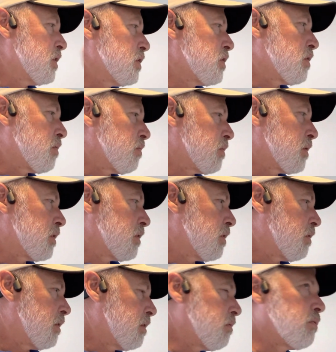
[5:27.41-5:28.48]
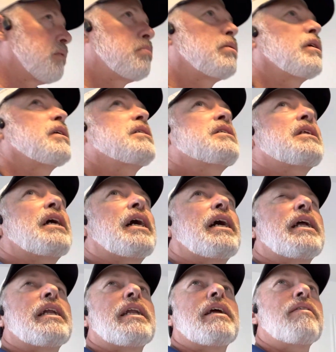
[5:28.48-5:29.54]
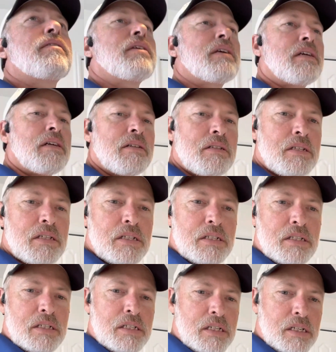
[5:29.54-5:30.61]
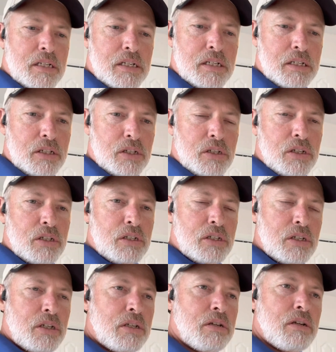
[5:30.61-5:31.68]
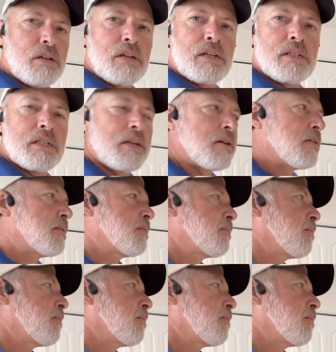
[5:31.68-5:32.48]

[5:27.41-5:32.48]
So we're going to go ahead and replace that, and everything else is looking good. So